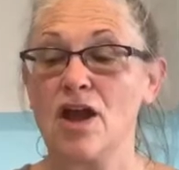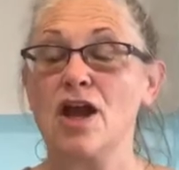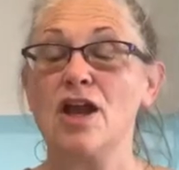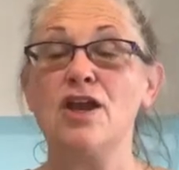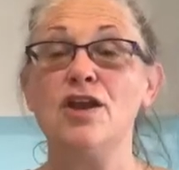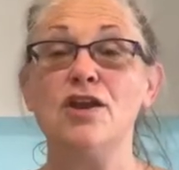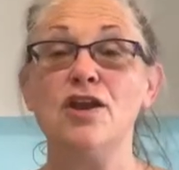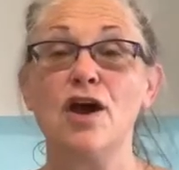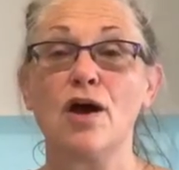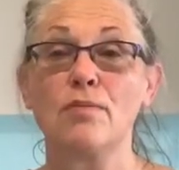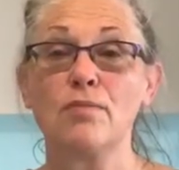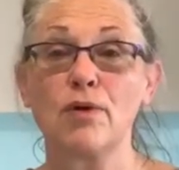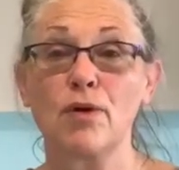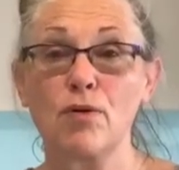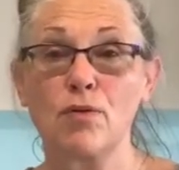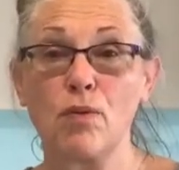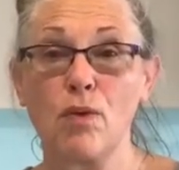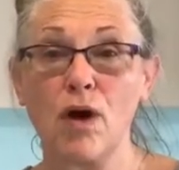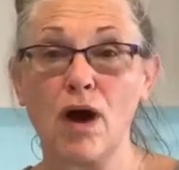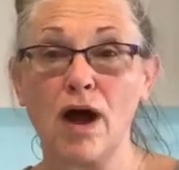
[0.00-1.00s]
number
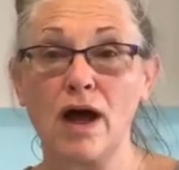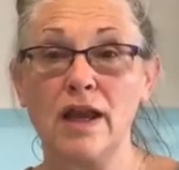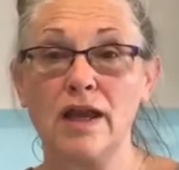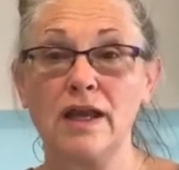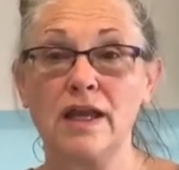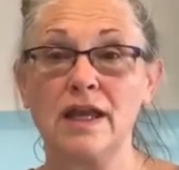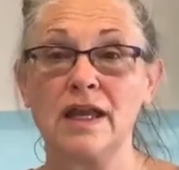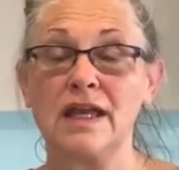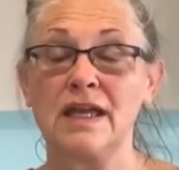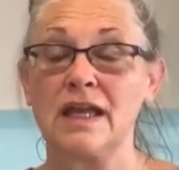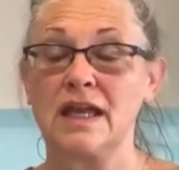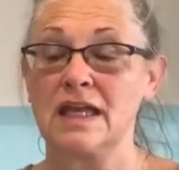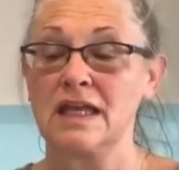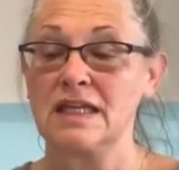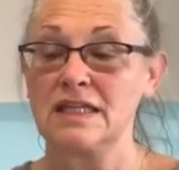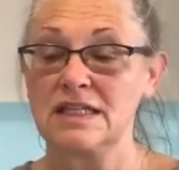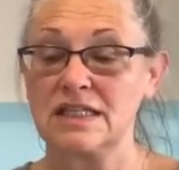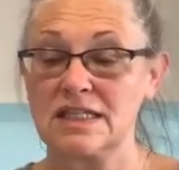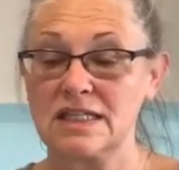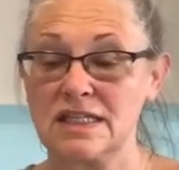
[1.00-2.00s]
one,
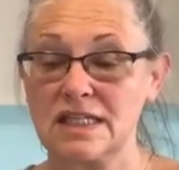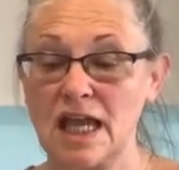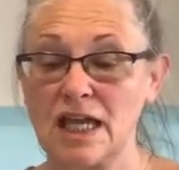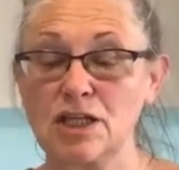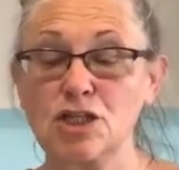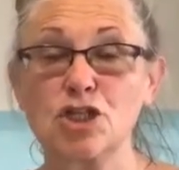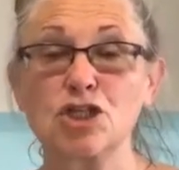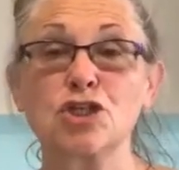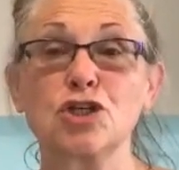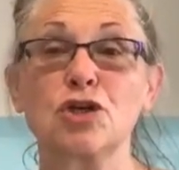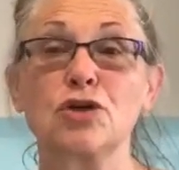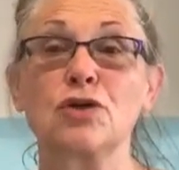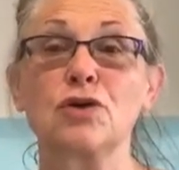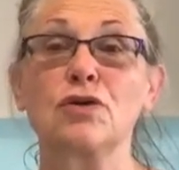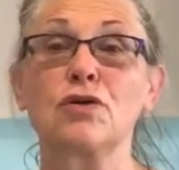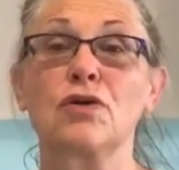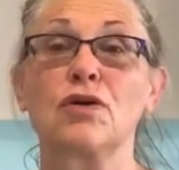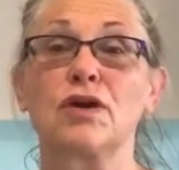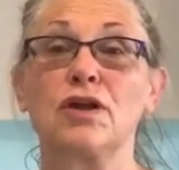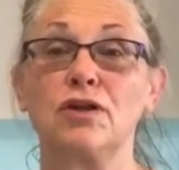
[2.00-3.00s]
set
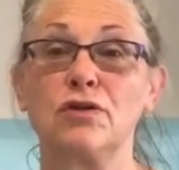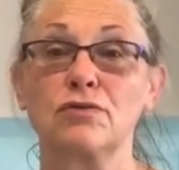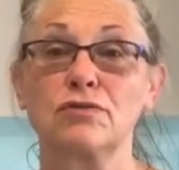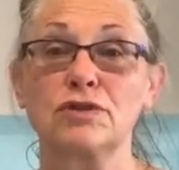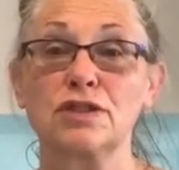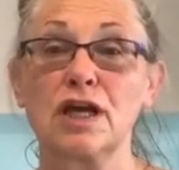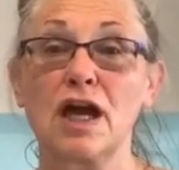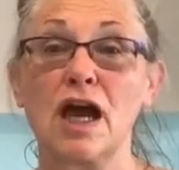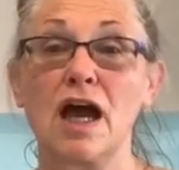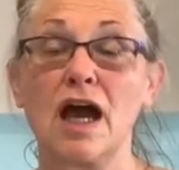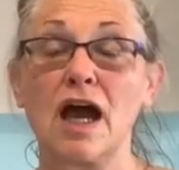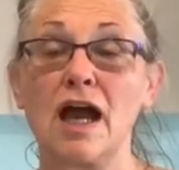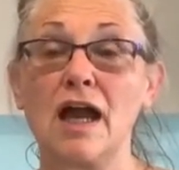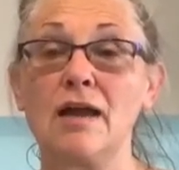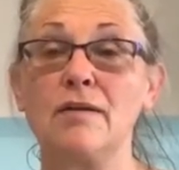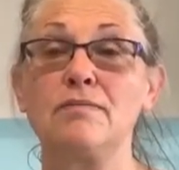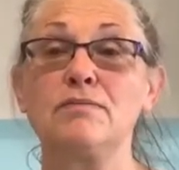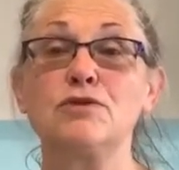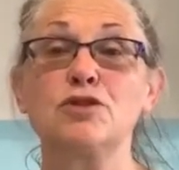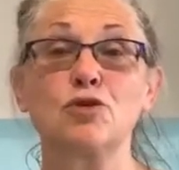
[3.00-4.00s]
your
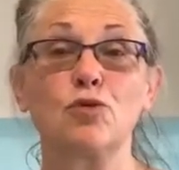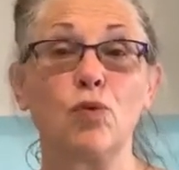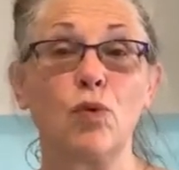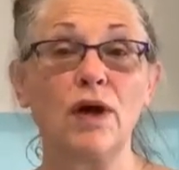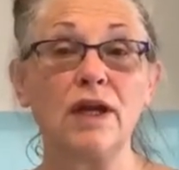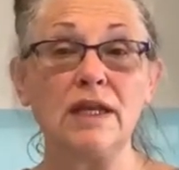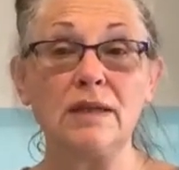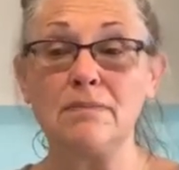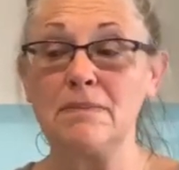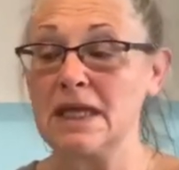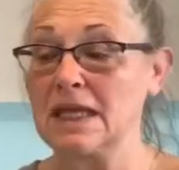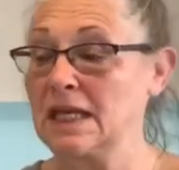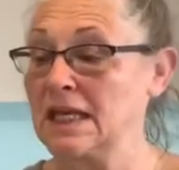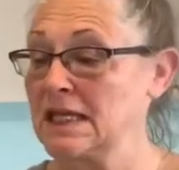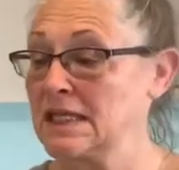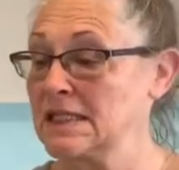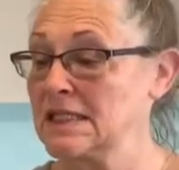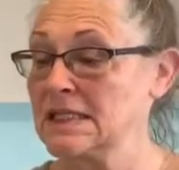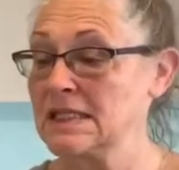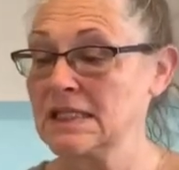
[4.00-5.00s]
time, 20
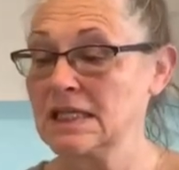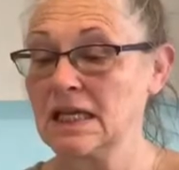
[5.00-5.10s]
minutes.